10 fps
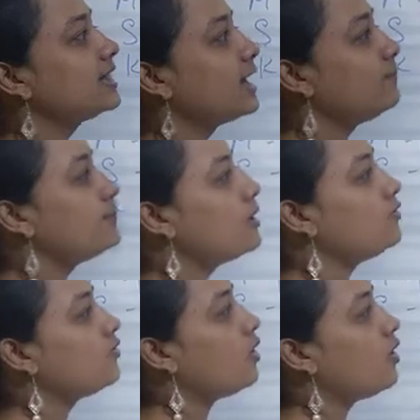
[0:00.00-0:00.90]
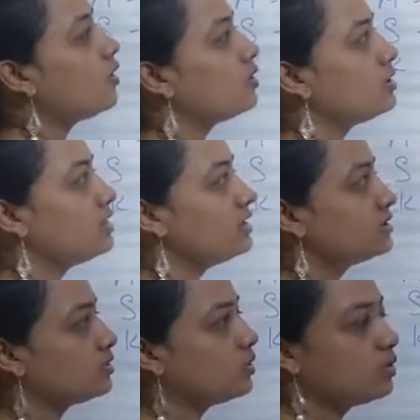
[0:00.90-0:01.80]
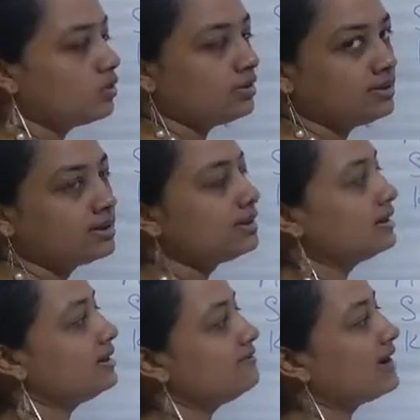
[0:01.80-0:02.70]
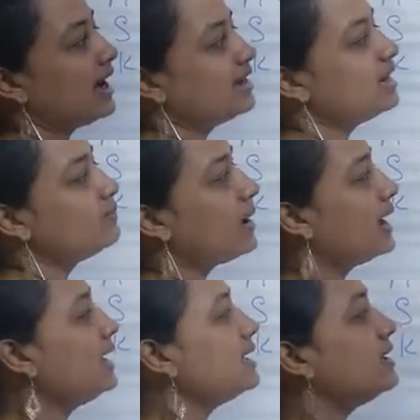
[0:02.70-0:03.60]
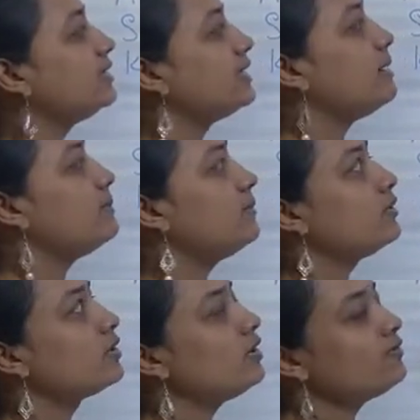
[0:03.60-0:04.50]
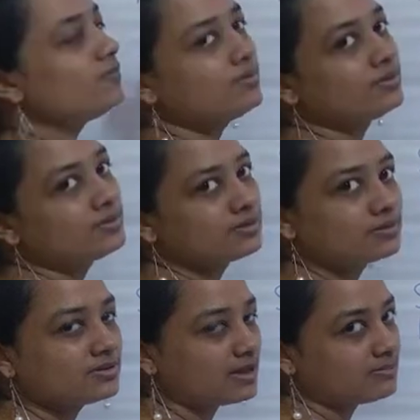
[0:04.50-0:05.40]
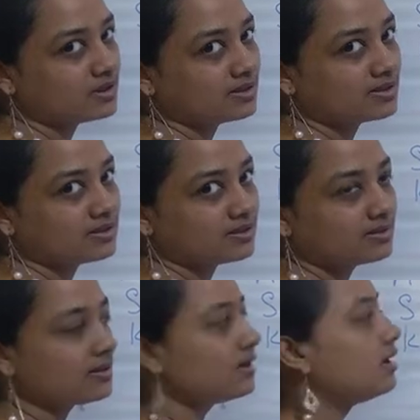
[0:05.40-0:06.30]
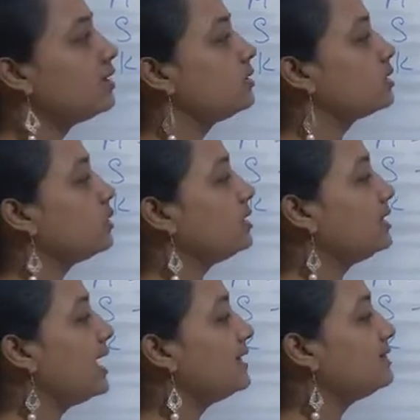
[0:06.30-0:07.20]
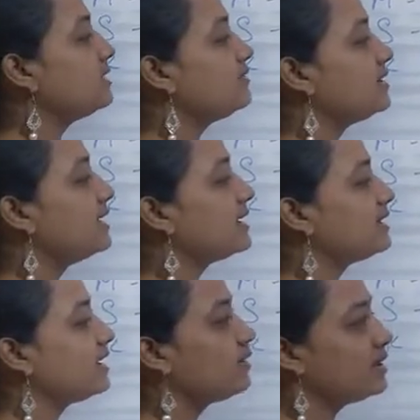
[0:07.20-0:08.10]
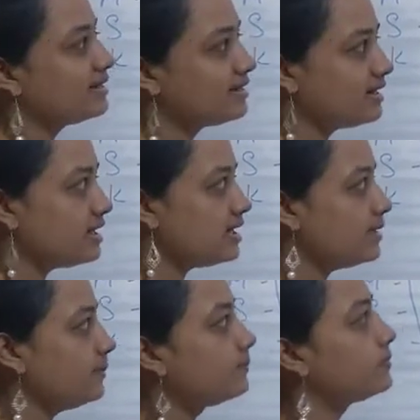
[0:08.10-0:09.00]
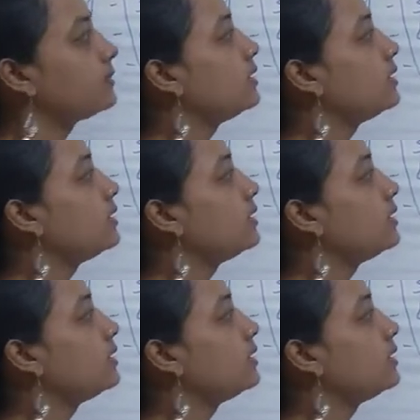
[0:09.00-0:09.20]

sum of all the scores divided by number of subjects. So what is the answer we'll get now? Let's see.